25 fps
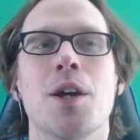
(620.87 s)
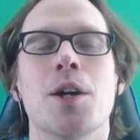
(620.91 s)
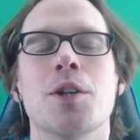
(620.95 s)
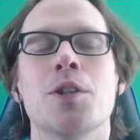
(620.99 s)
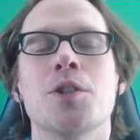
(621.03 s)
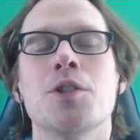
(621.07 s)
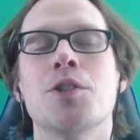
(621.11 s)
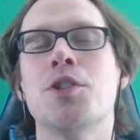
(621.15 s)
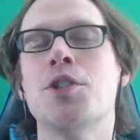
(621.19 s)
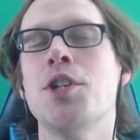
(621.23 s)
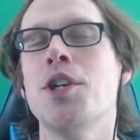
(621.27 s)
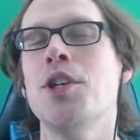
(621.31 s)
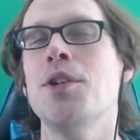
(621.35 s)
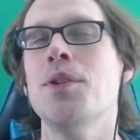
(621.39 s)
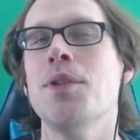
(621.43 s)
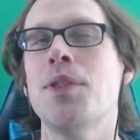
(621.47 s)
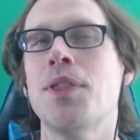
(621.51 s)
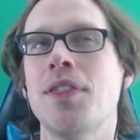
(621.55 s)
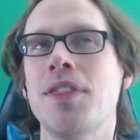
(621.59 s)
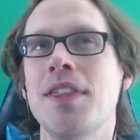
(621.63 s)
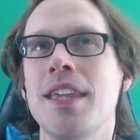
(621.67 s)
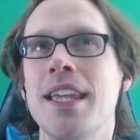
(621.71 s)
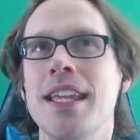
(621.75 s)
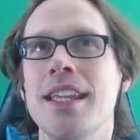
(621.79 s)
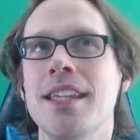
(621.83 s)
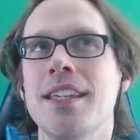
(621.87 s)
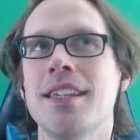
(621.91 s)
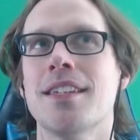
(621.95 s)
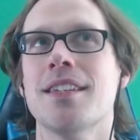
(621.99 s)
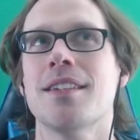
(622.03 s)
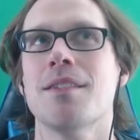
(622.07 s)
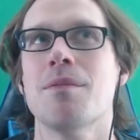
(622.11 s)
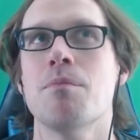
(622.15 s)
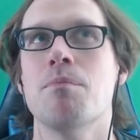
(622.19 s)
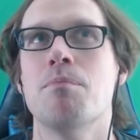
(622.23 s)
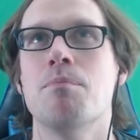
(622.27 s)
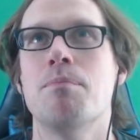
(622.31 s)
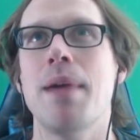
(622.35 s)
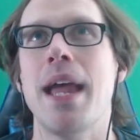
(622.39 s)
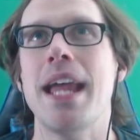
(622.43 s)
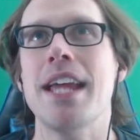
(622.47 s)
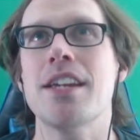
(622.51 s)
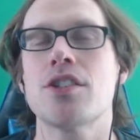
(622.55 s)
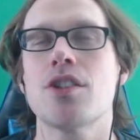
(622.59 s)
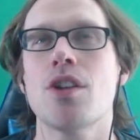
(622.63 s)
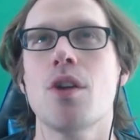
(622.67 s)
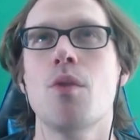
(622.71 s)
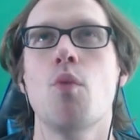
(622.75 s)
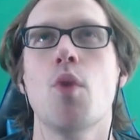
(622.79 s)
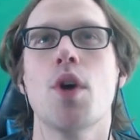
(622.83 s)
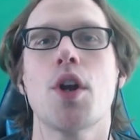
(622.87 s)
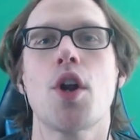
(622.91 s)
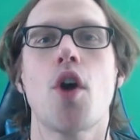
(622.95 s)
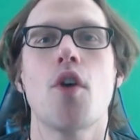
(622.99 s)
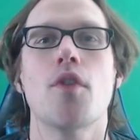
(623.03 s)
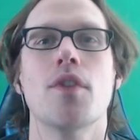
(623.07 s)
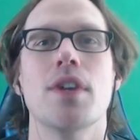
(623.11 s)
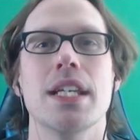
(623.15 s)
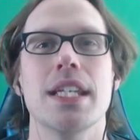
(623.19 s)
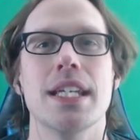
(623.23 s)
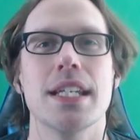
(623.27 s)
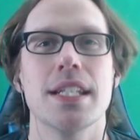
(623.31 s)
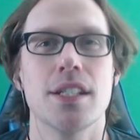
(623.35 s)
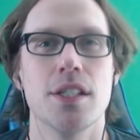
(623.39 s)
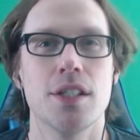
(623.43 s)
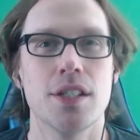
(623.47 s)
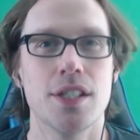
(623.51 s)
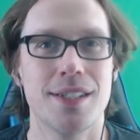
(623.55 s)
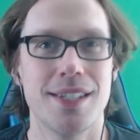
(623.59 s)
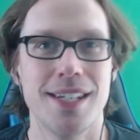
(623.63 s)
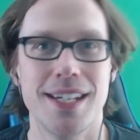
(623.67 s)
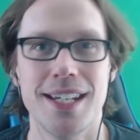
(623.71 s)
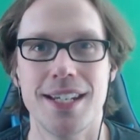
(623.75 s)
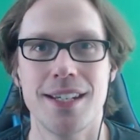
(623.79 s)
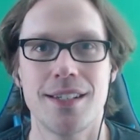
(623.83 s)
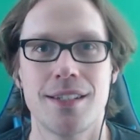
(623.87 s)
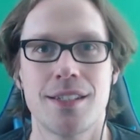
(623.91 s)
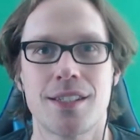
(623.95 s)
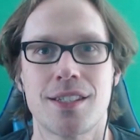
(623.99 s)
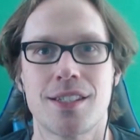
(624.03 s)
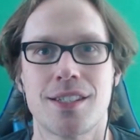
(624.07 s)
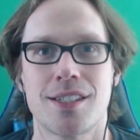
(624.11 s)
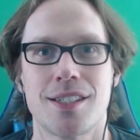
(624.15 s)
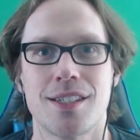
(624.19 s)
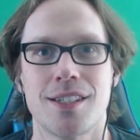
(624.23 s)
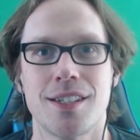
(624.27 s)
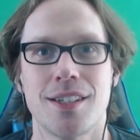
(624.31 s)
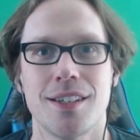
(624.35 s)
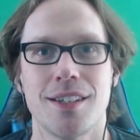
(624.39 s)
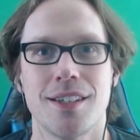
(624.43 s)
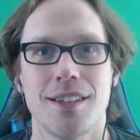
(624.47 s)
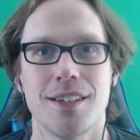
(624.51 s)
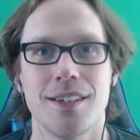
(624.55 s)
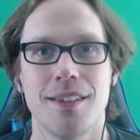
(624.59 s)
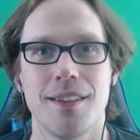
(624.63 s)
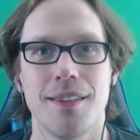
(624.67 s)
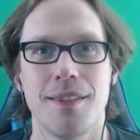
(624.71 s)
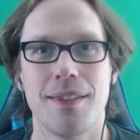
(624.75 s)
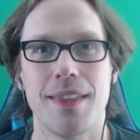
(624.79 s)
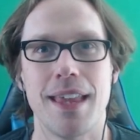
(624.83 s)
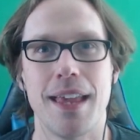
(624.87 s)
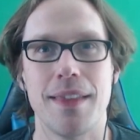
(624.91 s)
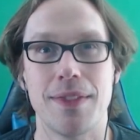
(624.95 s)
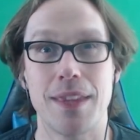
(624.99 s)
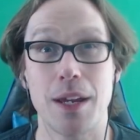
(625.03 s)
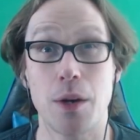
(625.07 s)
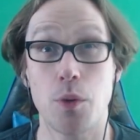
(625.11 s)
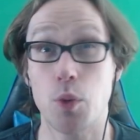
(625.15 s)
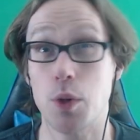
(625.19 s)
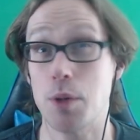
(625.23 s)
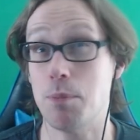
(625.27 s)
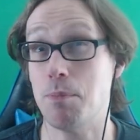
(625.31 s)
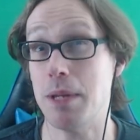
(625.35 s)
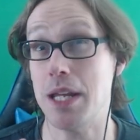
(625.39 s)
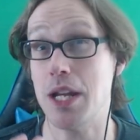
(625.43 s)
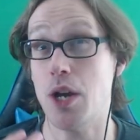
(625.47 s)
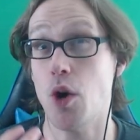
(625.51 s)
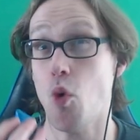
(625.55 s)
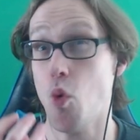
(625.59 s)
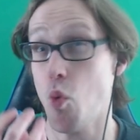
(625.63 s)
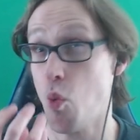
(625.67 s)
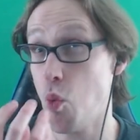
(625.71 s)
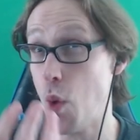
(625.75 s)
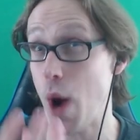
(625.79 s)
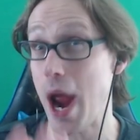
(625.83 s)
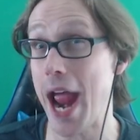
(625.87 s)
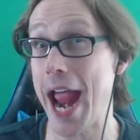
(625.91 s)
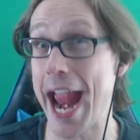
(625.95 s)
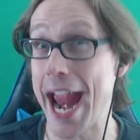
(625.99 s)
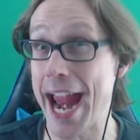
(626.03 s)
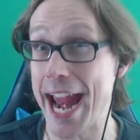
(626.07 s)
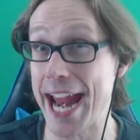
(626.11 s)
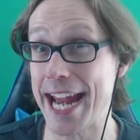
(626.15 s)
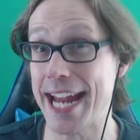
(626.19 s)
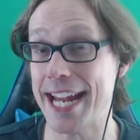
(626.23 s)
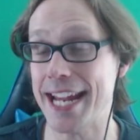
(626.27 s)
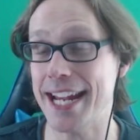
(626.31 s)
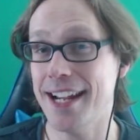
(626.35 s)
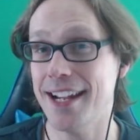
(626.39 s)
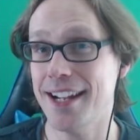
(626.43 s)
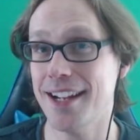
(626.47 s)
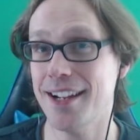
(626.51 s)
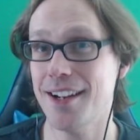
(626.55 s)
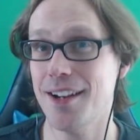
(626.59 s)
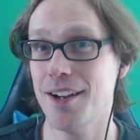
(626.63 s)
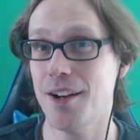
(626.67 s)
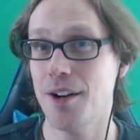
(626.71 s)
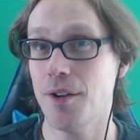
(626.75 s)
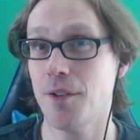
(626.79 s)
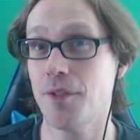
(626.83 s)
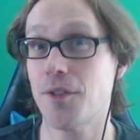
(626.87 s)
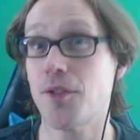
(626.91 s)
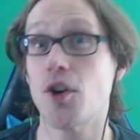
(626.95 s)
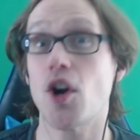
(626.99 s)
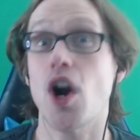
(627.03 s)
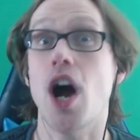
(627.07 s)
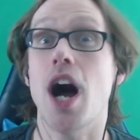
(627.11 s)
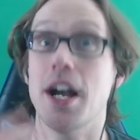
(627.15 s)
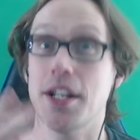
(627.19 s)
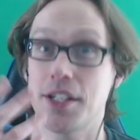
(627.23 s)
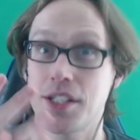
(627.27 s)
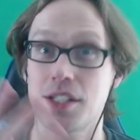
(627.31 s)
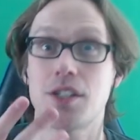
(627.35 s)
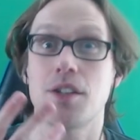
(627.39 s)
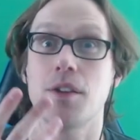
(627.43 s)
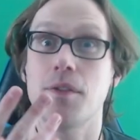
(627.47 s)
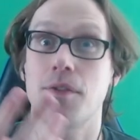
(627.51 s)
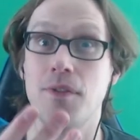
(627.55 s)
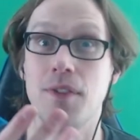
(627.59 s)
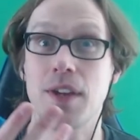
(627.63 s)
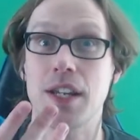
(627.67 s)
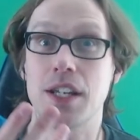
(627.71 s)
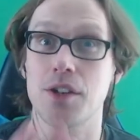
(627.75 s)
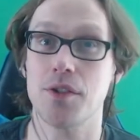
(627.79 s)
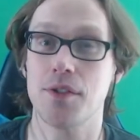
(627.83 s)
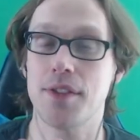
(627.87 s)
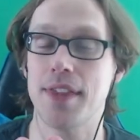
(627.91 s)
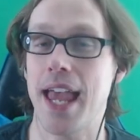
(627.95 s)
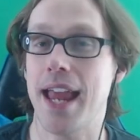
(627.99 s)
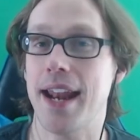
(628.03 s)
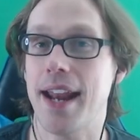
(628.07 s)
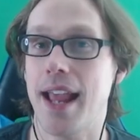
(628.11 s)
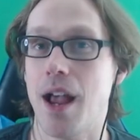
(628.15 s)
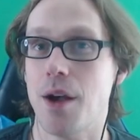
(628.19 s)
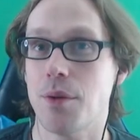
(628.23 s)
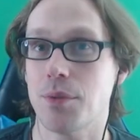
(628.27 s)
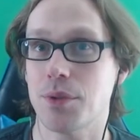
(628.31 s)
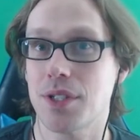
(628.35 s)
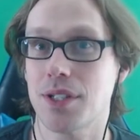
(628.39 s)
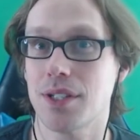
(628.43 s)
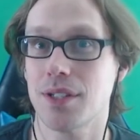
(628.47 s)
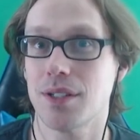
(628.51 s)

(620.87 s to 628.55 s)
Do you think, based on what already exists, that there would be a way for us to figure that out?